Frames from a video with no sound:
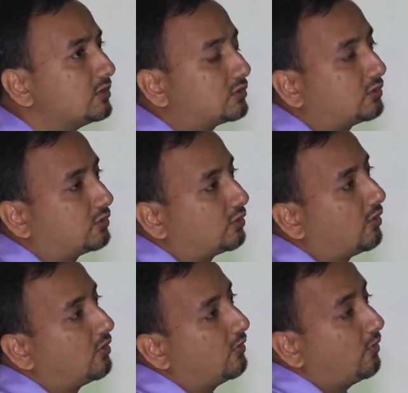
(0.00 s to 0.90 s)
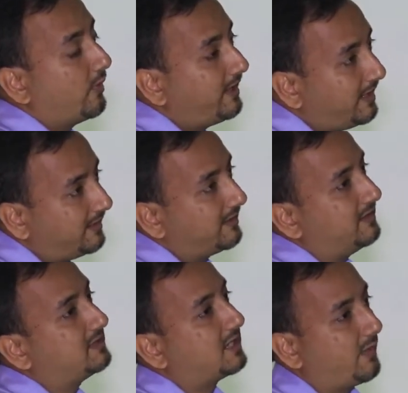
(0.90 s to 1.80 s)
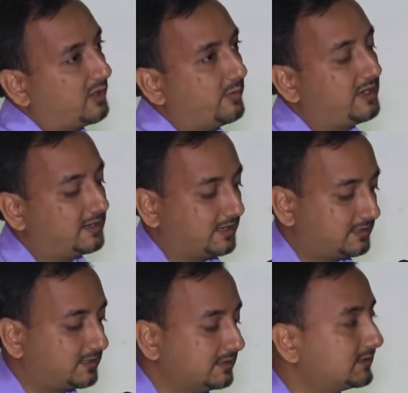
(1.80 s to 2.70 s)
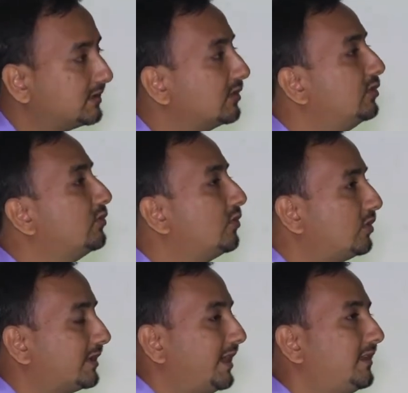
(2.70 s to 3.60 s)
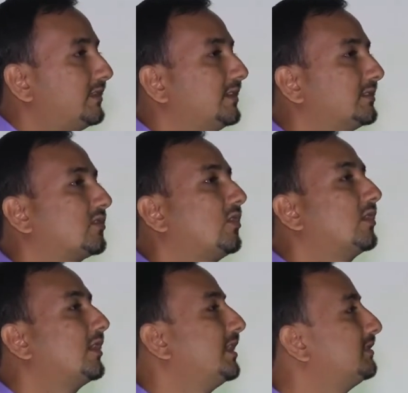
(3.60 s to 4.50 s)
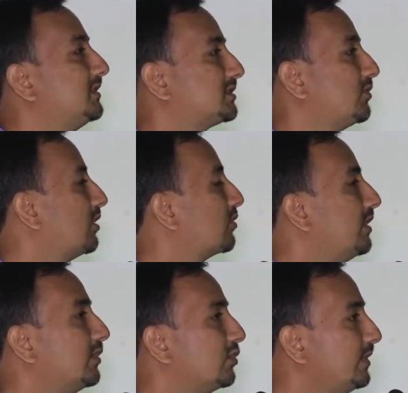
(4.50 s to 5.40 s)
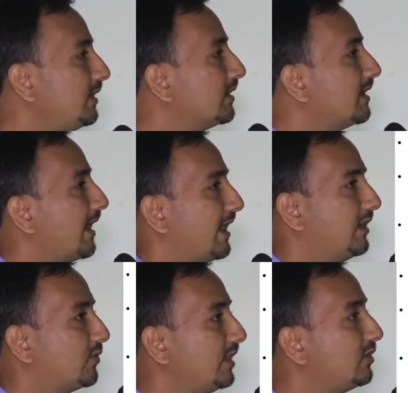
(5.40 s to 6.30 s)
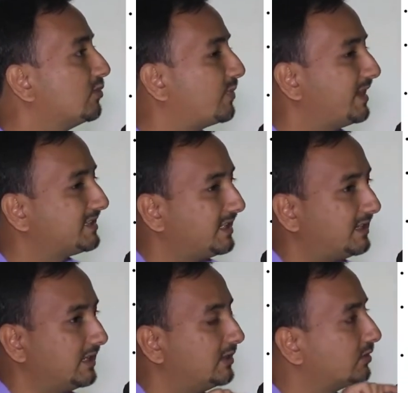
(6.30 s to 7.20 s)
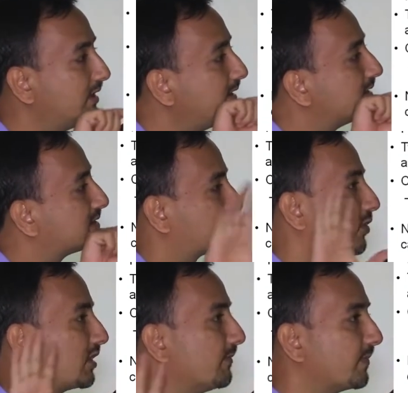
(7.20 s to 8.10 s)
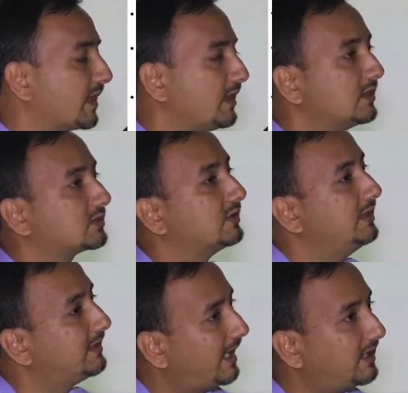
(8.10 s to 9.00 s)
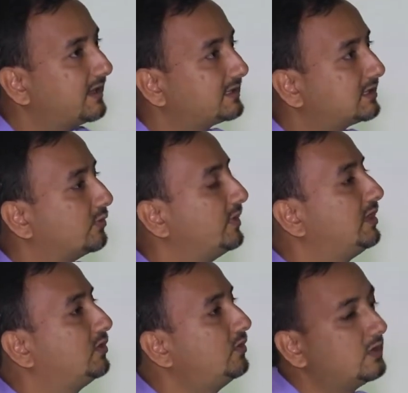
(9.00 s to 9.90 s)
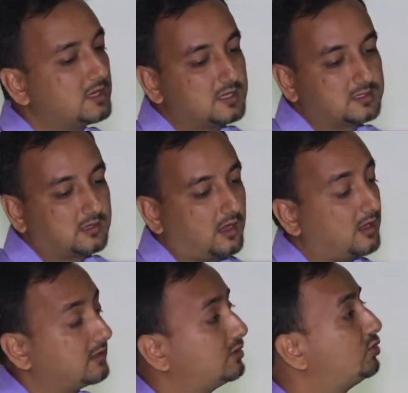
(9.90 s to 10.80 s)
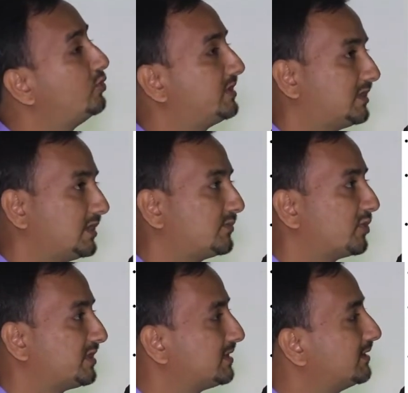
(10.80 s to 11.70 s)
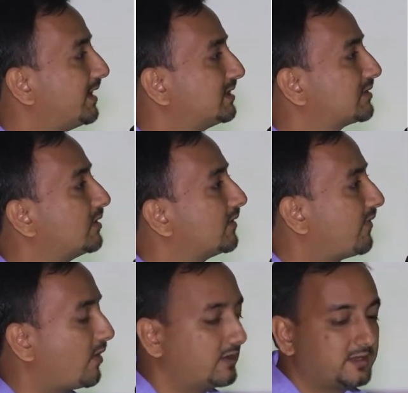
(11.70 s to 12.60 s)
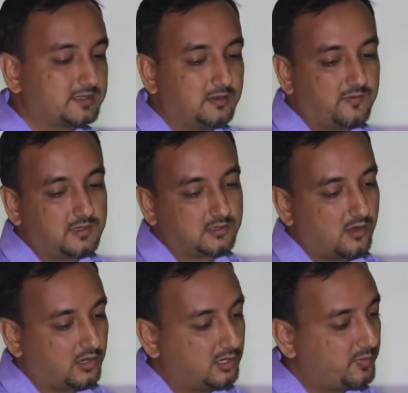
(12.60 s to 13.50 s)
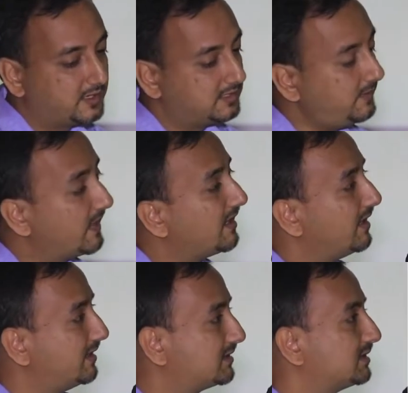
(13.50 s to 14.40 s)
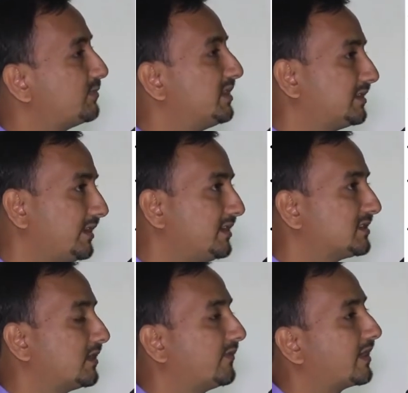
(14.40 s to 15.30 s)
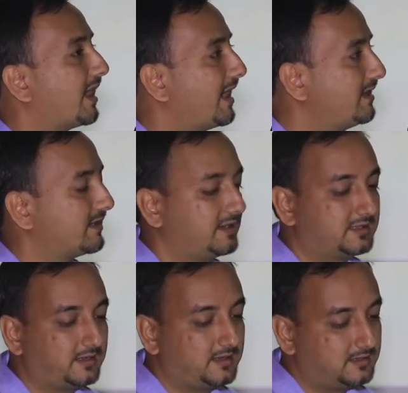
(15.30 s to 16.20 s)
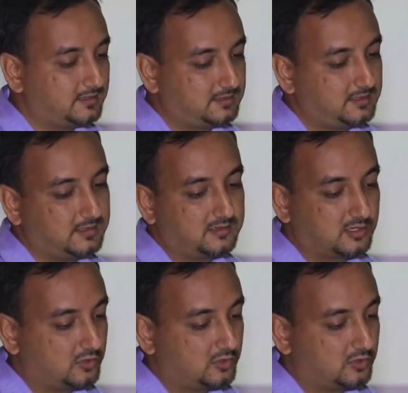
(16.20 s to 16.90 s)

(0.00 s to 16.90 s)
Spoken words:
So when it is an intra-abdominal testis, you know that the cord length is not going to be adequate to place it into the scrotum. So in that case, we do 2-stage procedure that is called a Fowler-Stephens orchidopexy. It is especially reserved for high undescended testis.